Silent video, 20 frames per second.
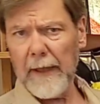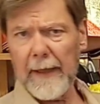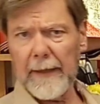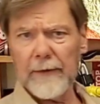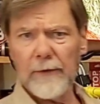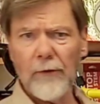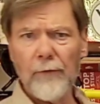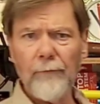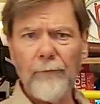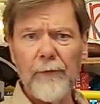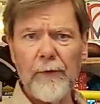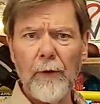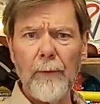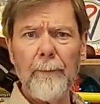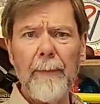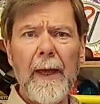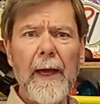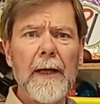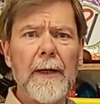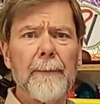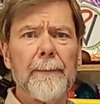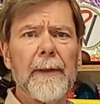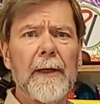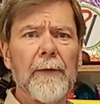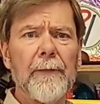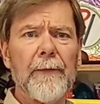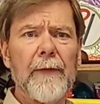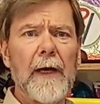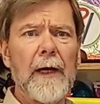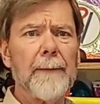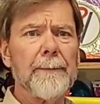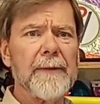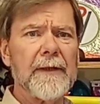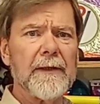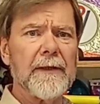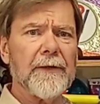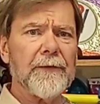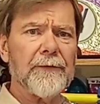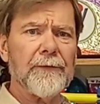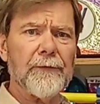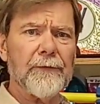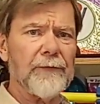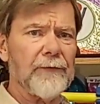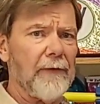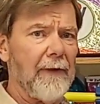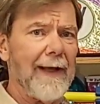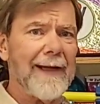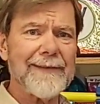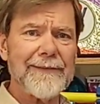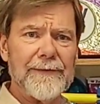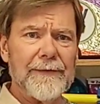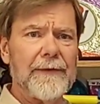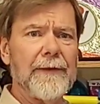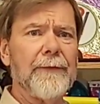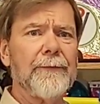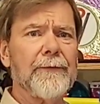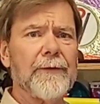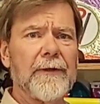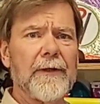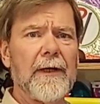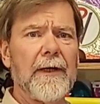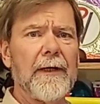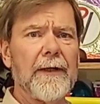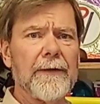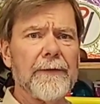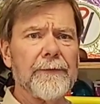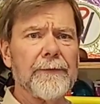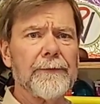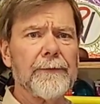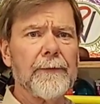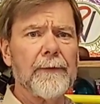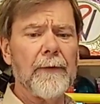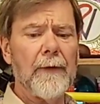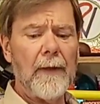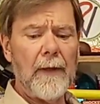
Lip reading: And don't feel bad about that, because there's lots of different kinds.